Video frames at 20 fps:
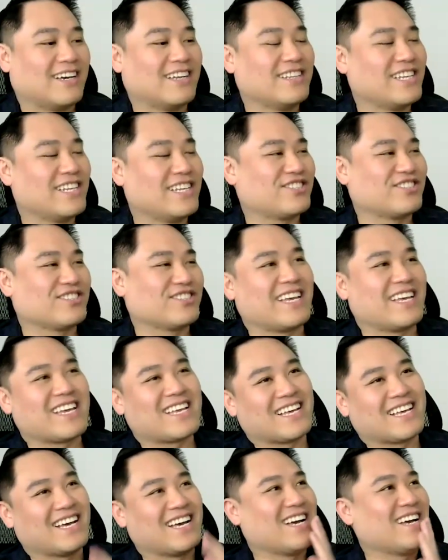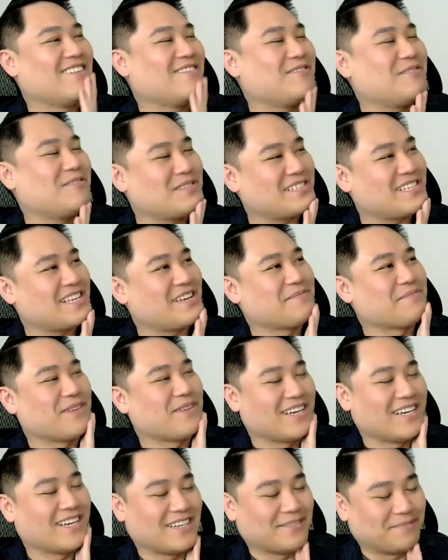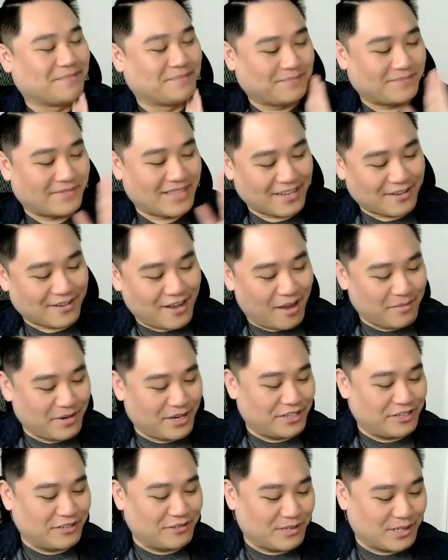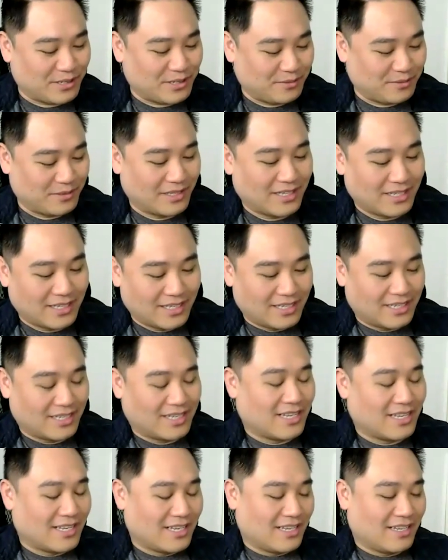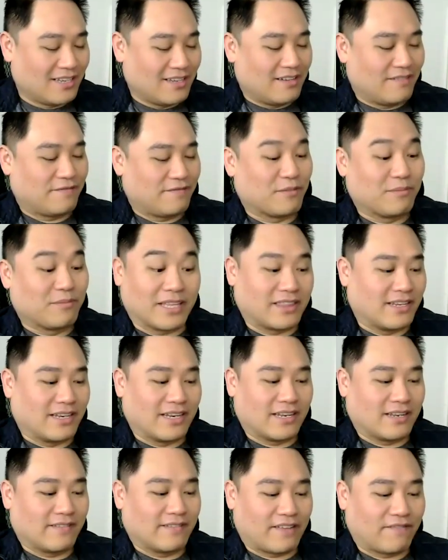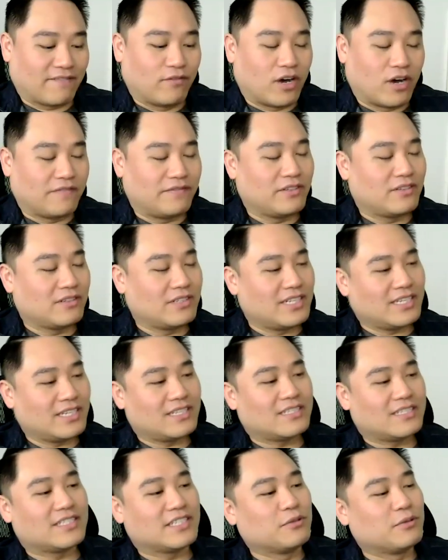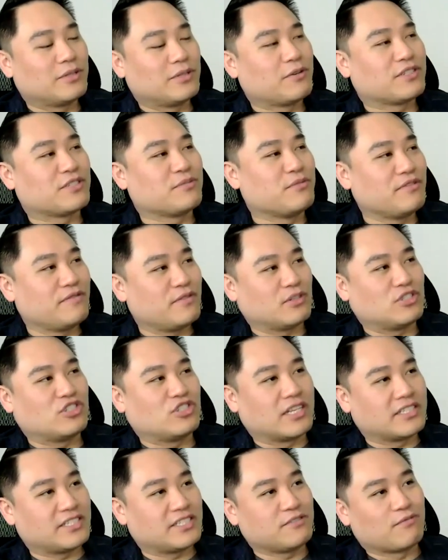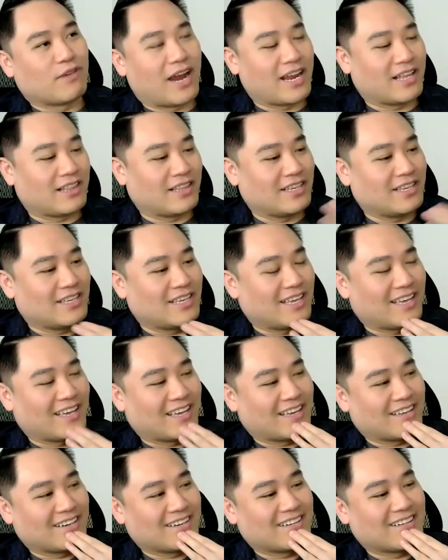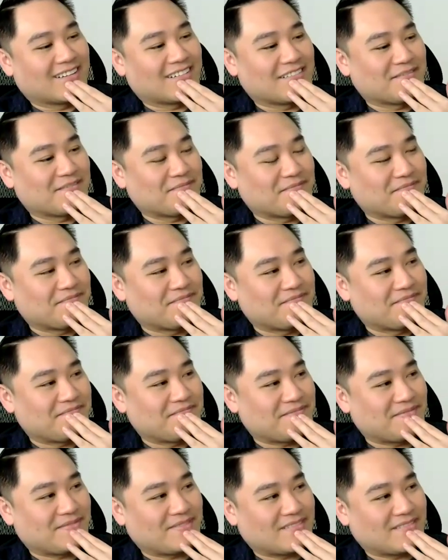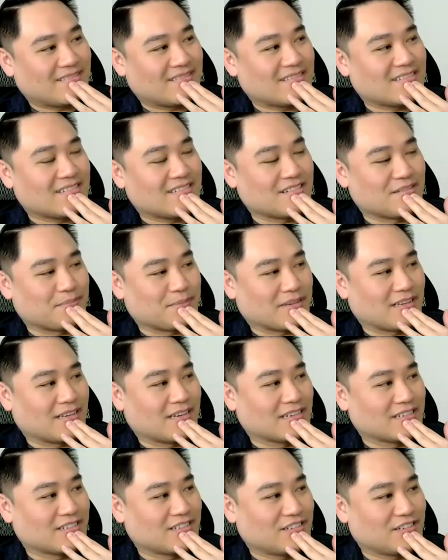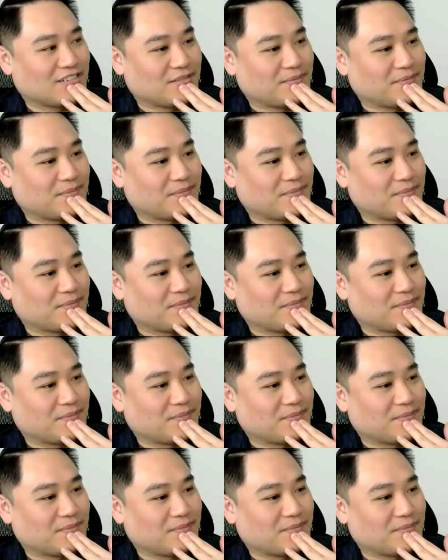unless you're like what was that that comedy duo from like the like vaudeville days? There was a movie with John C. Reilly and oh my gosh.